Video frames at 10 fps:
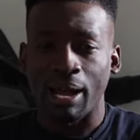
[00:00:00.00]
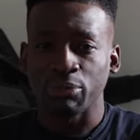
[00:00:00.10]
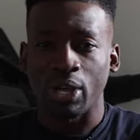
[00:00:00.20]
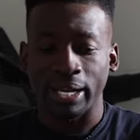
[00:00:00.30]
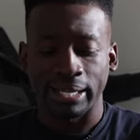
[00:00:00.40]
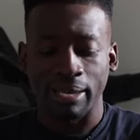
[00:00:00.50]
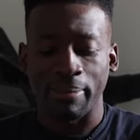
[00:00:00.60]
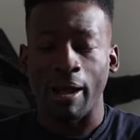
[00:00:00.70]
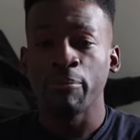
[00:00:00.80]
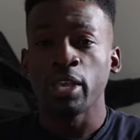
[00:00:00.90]
I'm talking
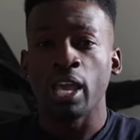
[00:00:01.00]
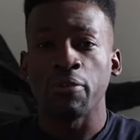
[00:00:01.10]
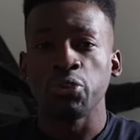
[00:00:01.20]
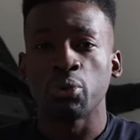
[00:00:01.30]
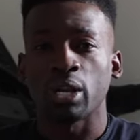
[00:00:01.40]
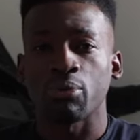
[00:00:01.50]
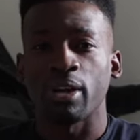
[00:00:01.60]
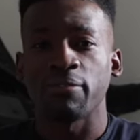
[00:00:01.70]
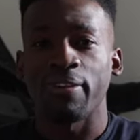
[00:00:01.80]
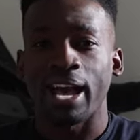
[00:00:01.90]
about if you wanna
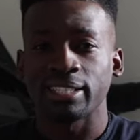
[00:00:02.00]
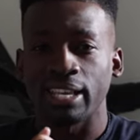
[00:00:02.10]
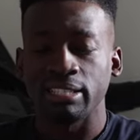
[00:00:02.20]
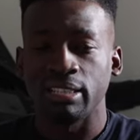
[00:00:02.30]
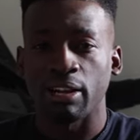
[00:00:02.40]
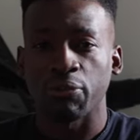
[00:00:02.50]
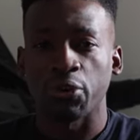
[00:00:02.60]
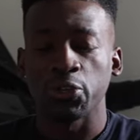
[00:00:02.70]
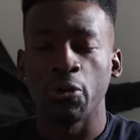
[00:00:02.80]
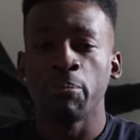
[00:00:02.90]
run fast, it's there for
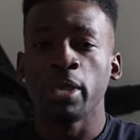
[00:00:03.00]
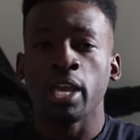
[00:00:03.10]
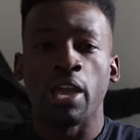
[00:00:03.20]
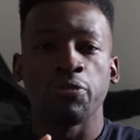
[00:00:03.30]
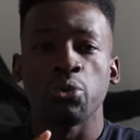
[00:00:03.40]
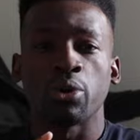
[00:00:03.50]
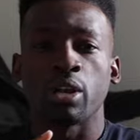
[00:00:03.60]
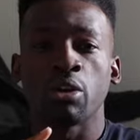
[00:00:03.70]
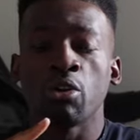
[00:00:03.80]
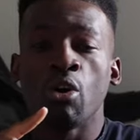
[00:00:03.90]
you. If you
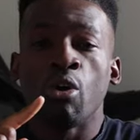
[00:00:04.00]
wanna